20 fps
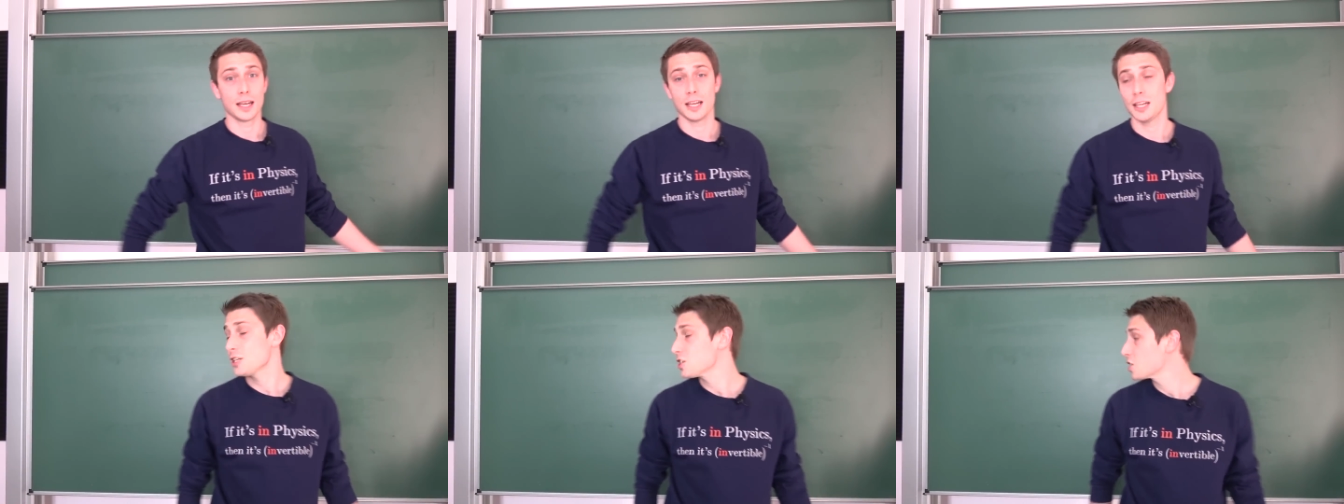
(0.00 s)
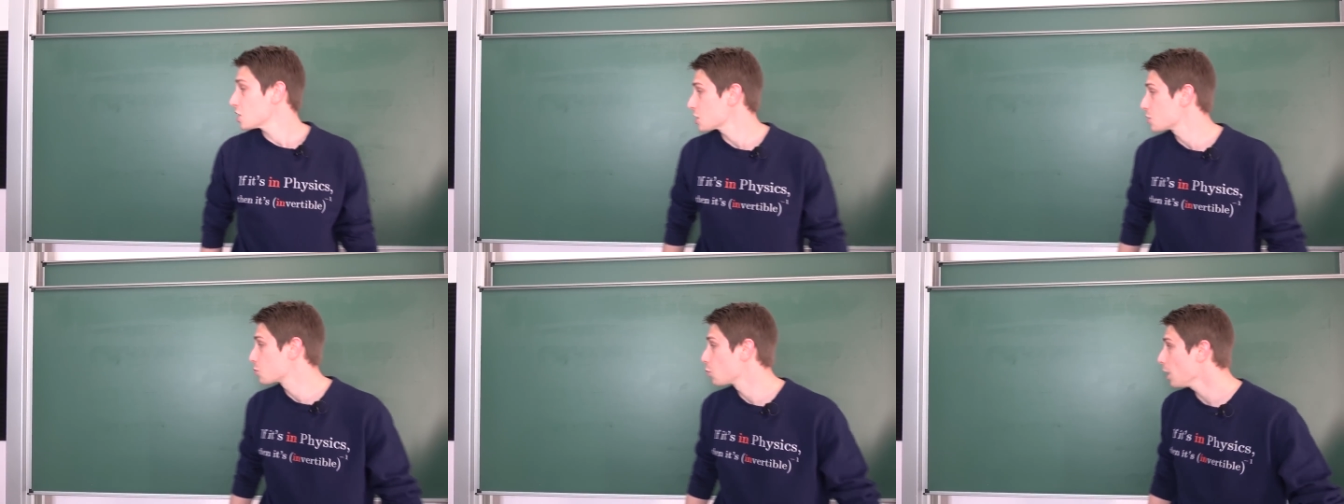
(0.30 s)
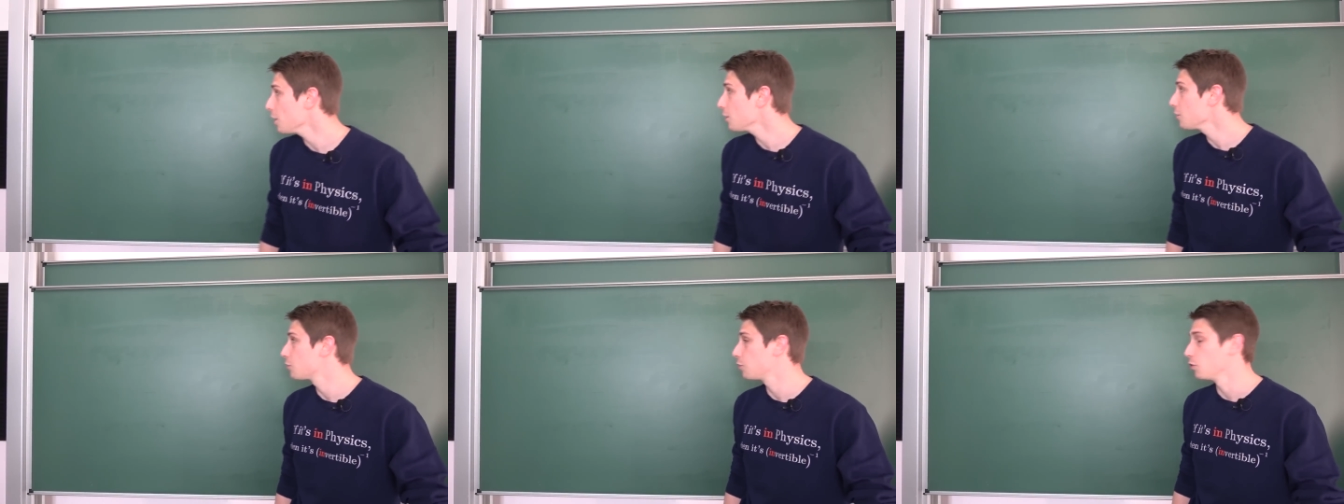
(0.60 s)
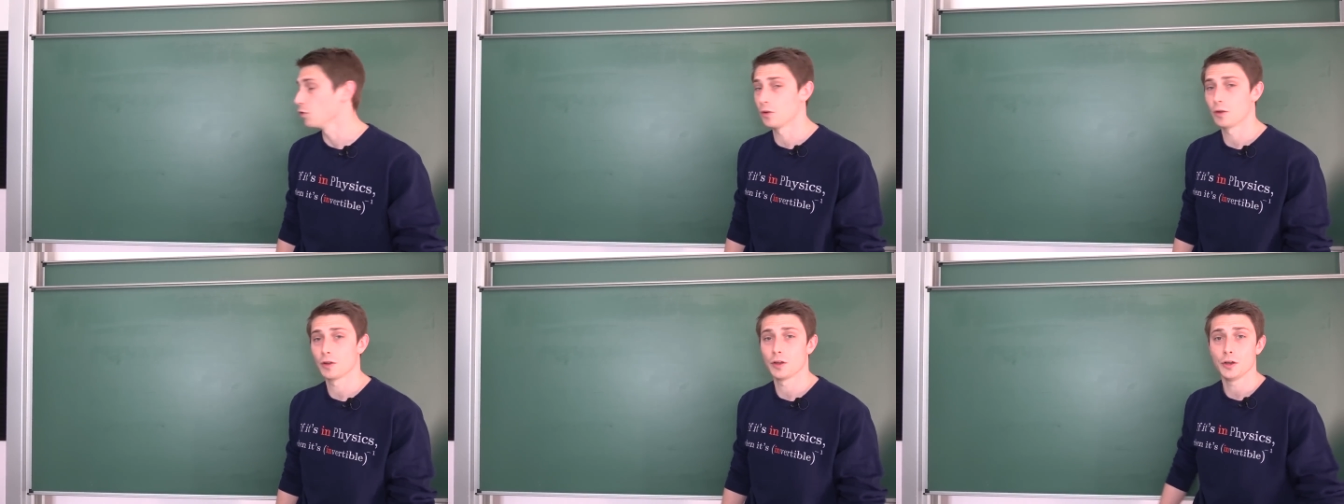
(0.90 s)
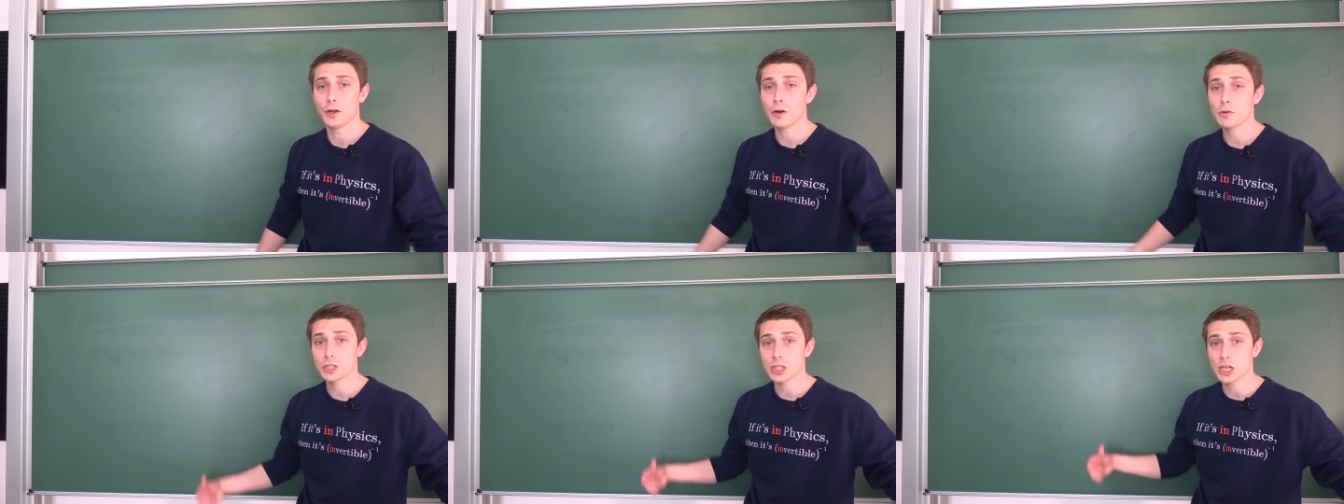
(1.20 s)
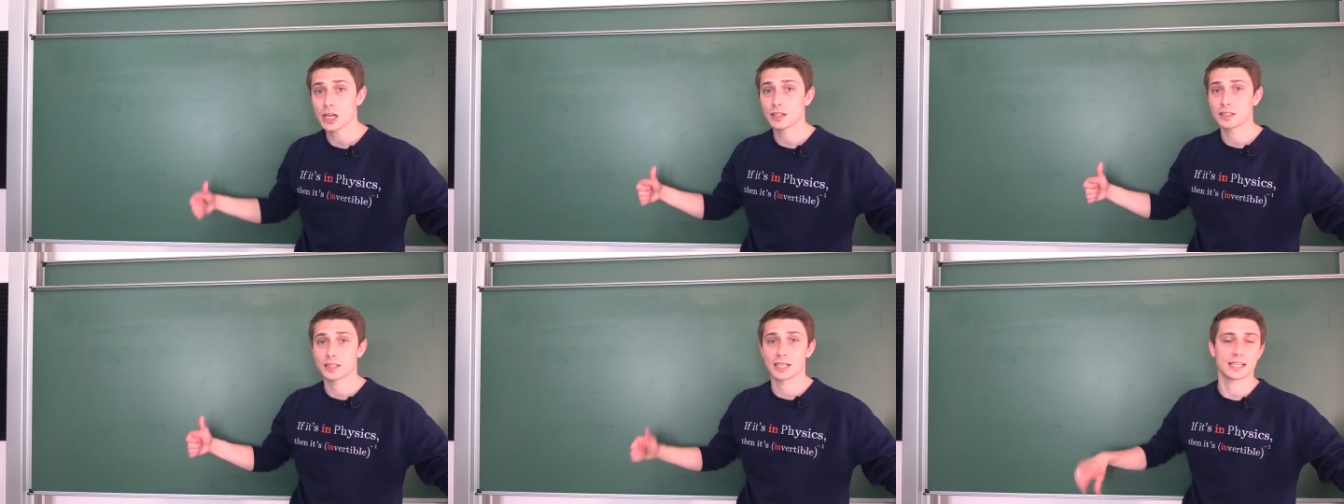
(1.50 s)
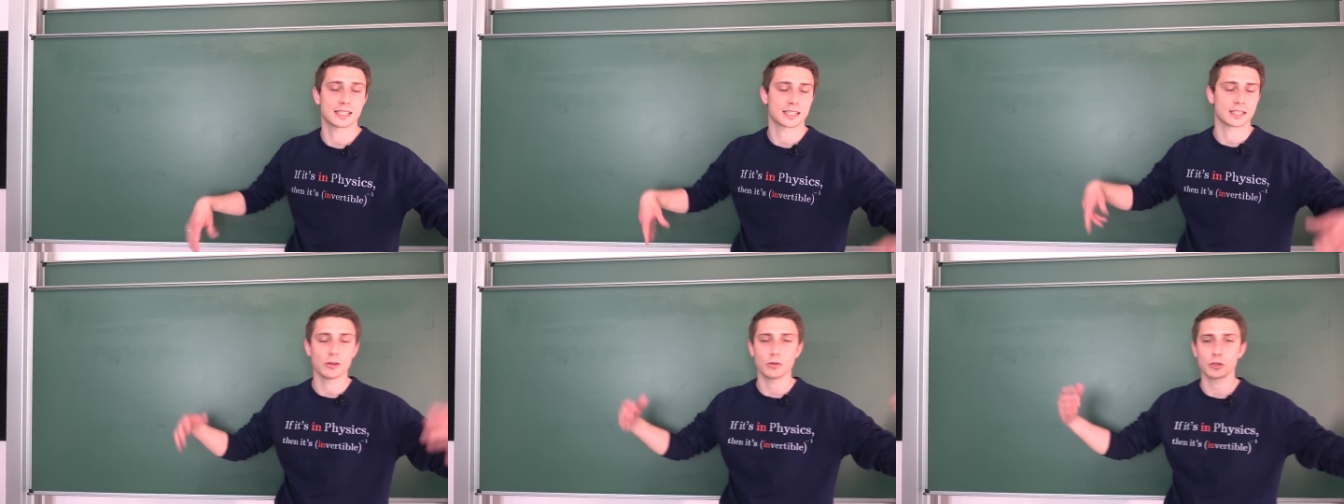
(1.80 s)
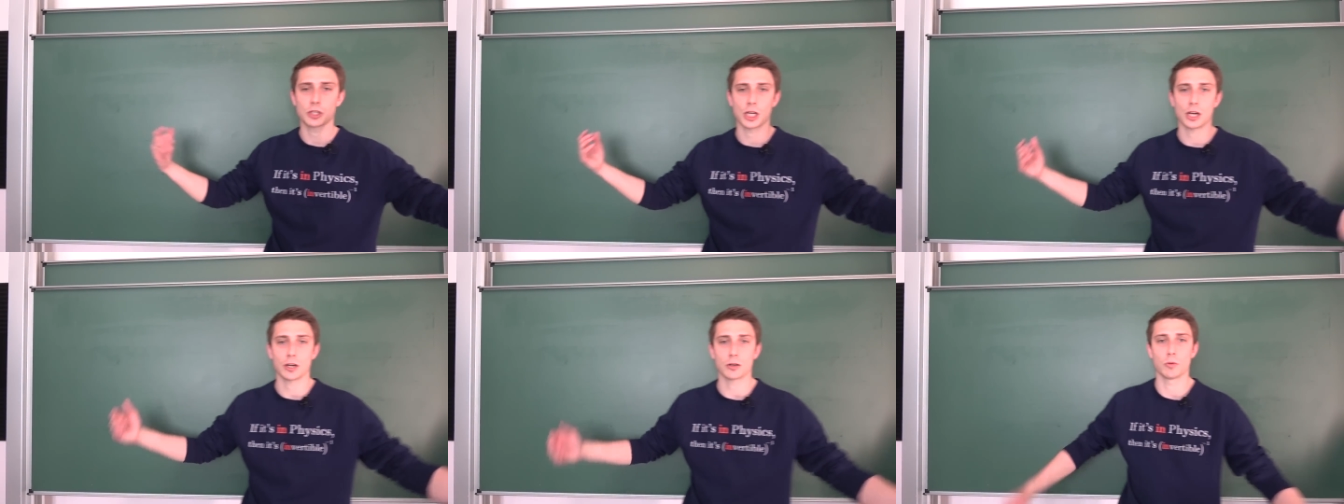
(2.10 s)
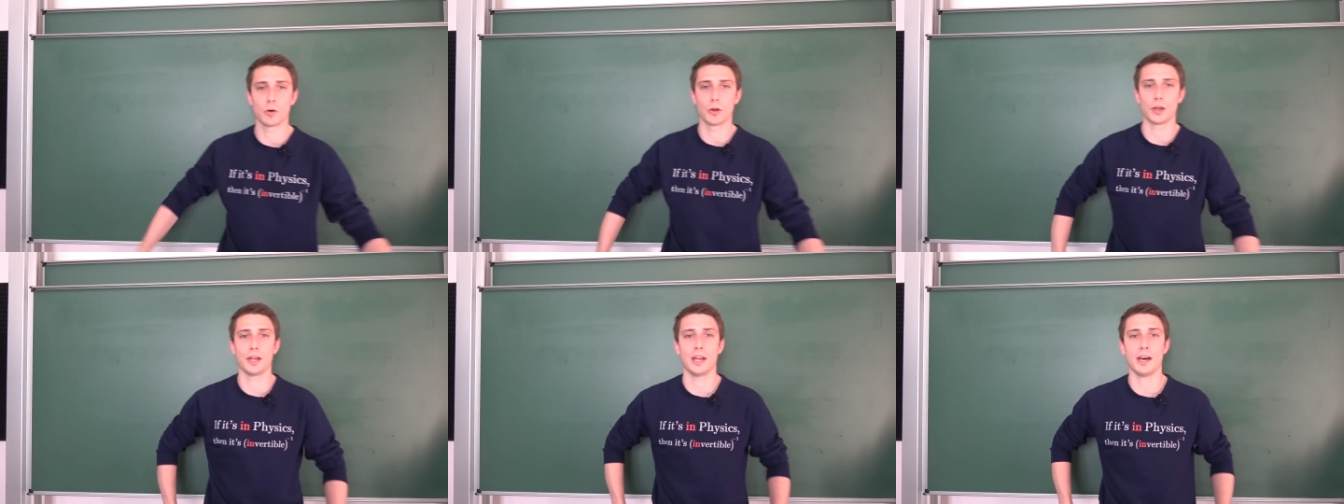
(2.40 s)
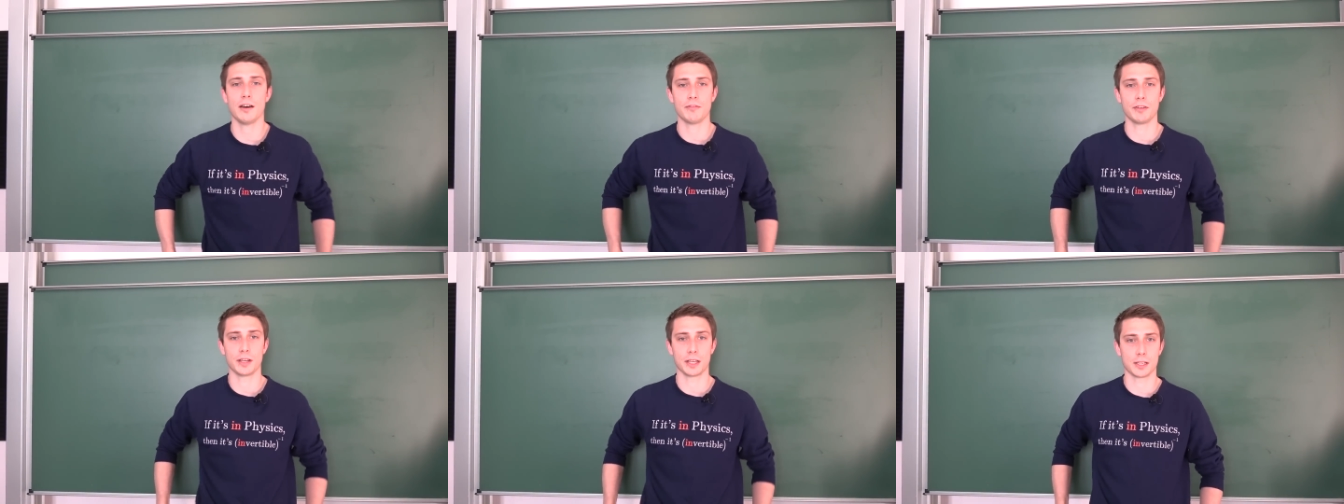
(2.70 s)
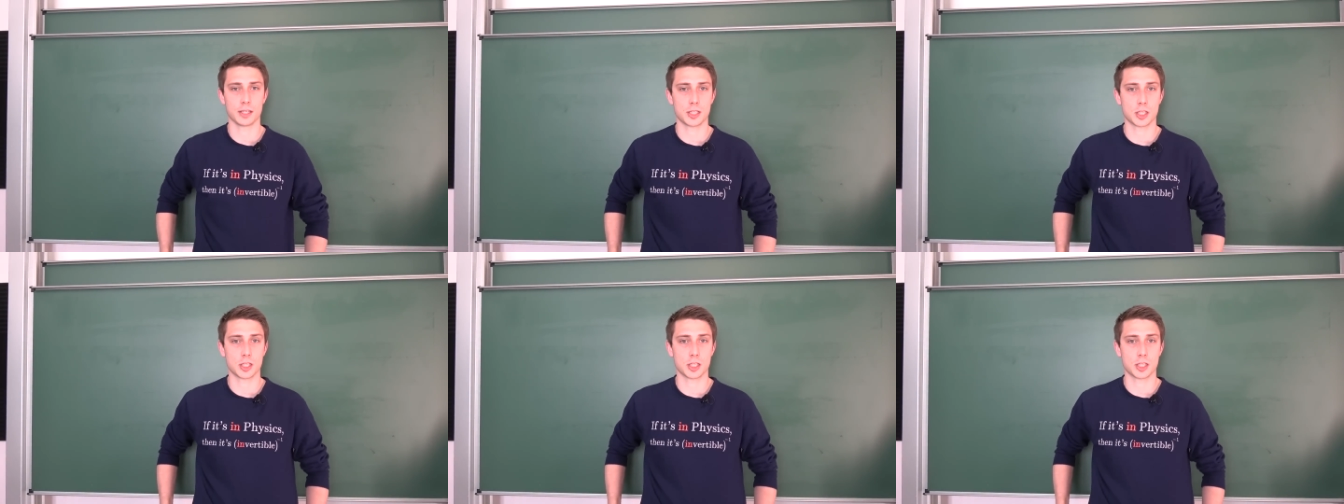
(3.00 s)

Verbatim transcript: It's just wonderful. No chalk dust, no chalk water, nothing.